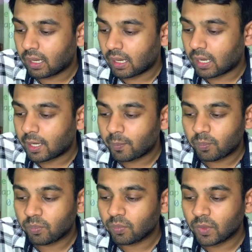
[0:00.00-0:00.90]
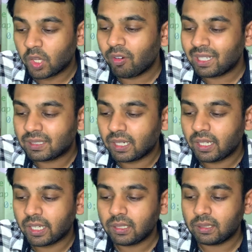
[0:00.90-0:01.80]
Uh, given a
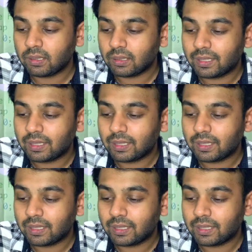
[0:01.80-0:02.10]
string s,